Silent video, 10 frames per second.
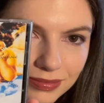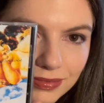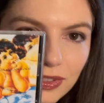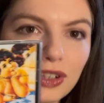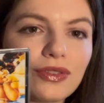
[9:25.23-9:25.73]

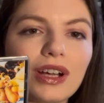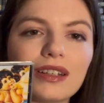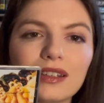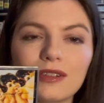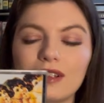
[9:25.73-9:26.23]
Very
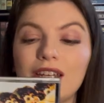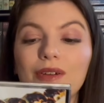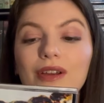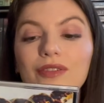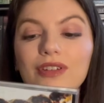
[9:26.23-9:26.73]
fun.
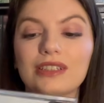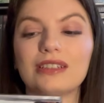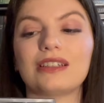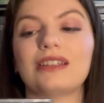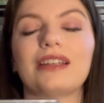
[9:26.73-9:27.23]
Anyway, I've listened
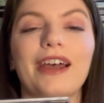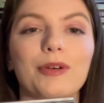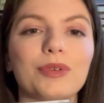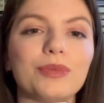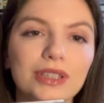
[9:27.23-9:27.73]
to this
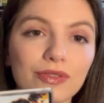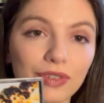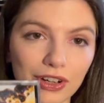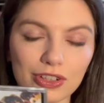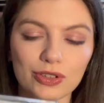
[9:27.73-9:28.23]
album. It's a
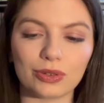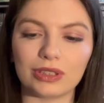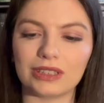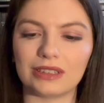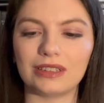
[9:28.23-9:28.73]
very short
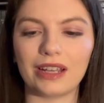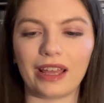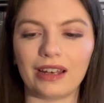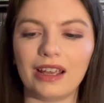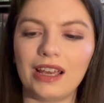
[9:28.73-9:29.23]
listen,
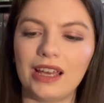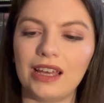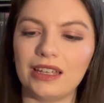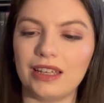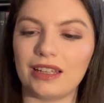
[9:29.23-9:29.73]
and
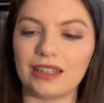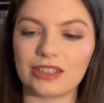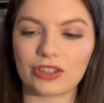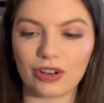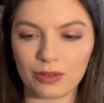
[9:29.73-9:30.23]
yeah,
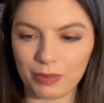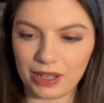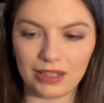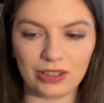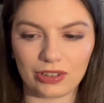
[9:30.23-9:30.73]
Let's Go to
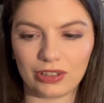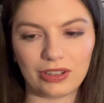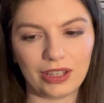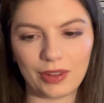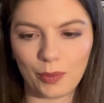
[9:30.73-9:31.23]
Bed's on it,
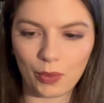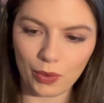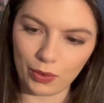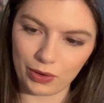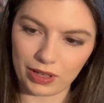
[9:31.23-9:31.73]
and The
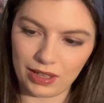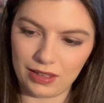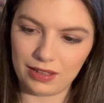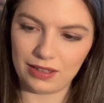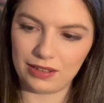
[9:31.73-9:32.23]
Walk,
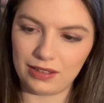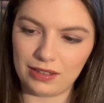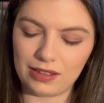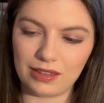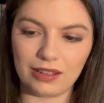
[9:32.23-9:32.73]

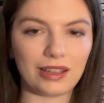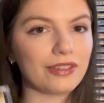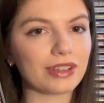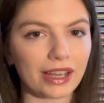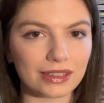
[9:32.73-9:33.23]
and The
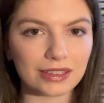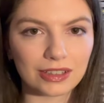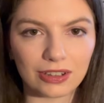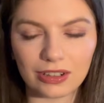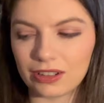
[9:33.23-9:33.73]
Love Cats is
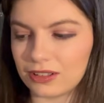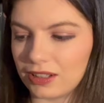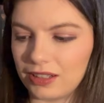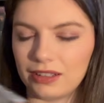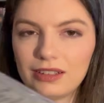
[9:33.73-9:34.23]
on it,
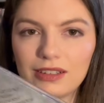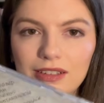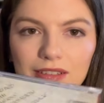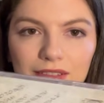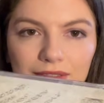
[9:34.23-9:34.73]
and
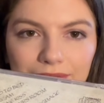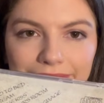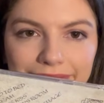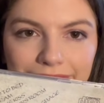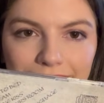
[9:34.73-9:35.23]

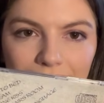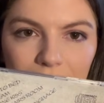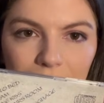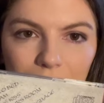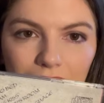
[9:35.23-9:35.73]

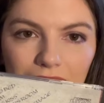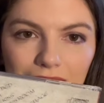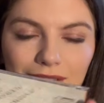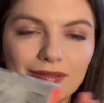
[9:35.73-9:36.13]
yeah,